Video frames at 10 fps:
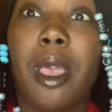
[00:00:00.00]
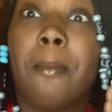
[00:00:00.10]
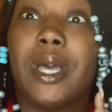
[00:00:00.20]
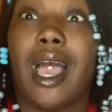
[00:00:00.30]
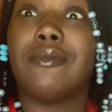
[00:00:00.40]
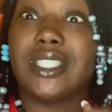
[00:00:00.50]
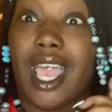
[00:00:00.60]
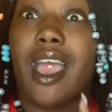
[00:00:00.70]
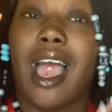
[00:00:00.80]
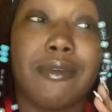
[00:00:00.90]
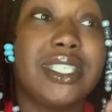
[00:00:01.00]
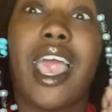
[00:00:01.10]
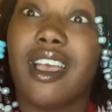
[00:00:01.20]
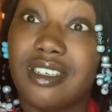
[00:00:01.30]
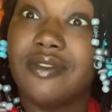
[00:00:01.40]
But I was
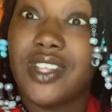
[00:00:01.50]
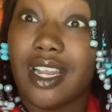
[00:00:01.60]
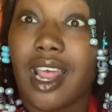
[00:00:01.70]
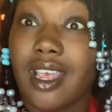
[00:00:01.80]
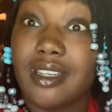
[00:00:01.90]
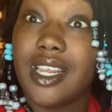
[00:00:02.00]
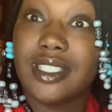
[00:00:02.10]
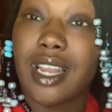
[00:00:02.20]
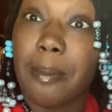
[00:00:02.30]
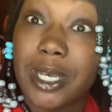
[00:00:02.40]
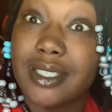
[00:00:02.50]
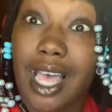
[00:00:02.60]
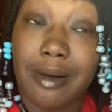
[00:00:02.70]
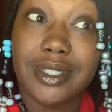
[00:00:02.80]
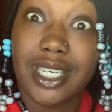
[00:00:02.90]
active that night at ladies' night because
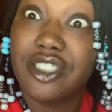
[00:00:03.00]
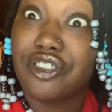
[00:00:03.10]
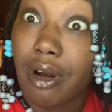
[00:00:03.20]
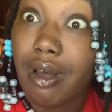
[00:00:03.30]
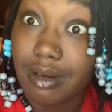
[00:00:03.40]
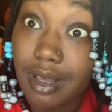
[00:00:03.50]
I was getting drunk.